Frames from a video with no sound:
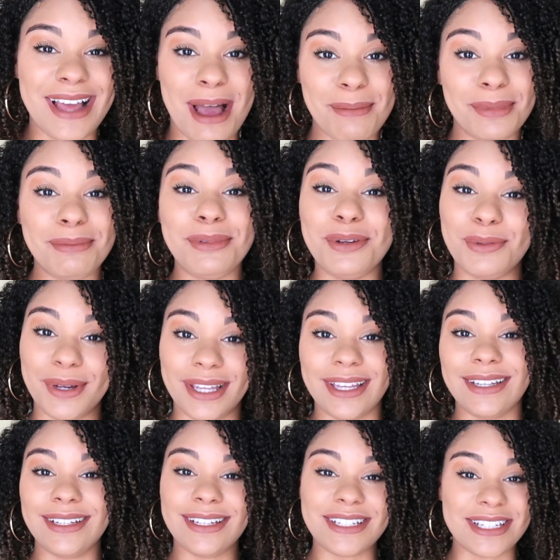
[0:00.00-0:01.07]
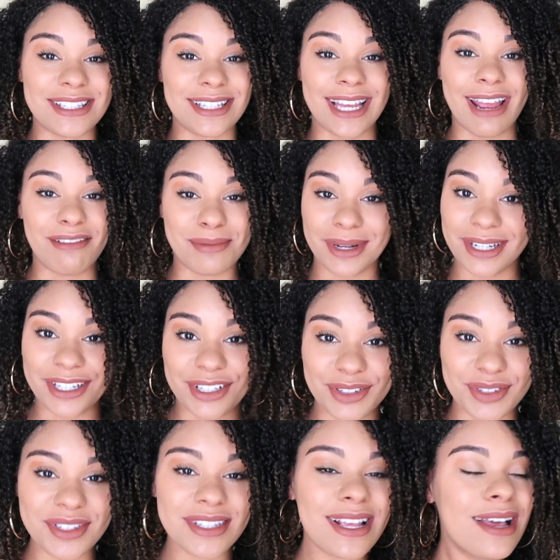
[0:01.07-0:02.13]
gonna be winging it just like everybody
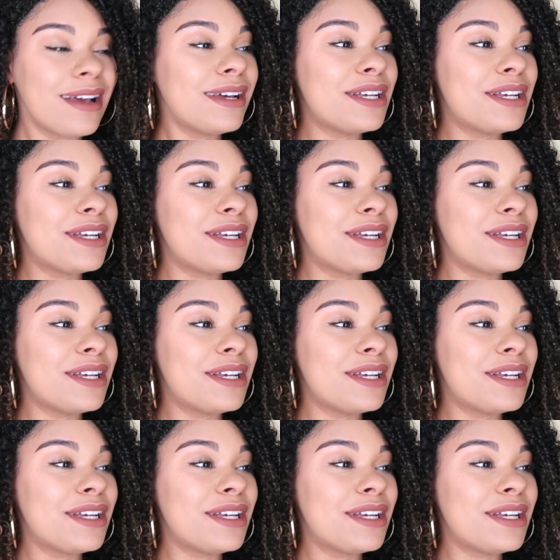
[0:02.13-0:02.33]
else.